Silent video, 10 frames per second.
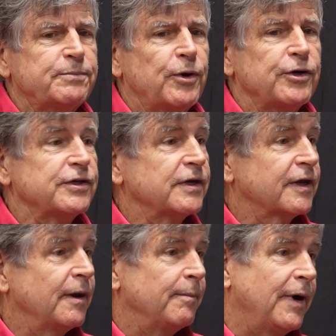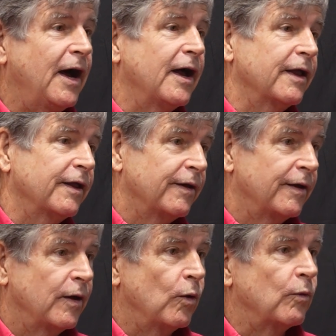person to come by
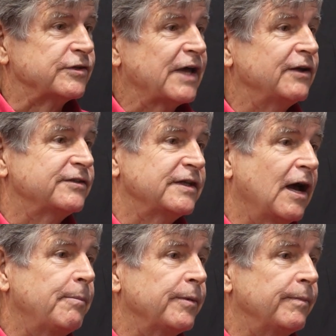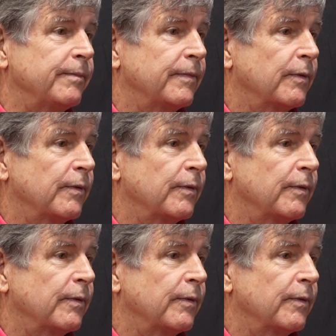was Elsie Upham,